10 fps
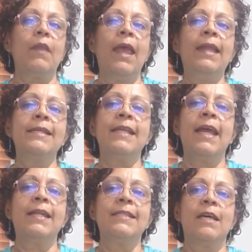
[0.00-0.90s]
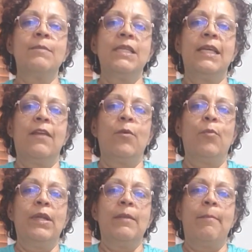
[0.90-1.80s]
And as the hands come together,
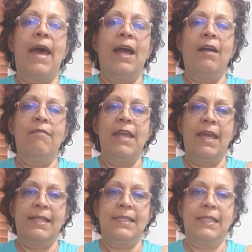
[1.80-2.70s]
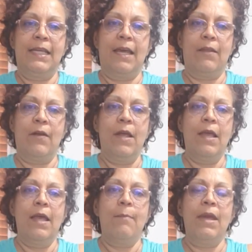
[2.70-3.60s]
bring the back of the hands together,
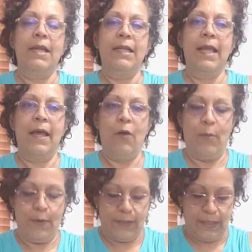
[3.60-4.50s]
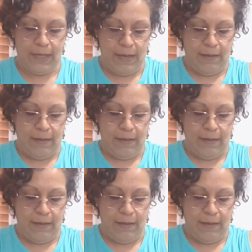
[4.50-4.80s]
bending the elbows,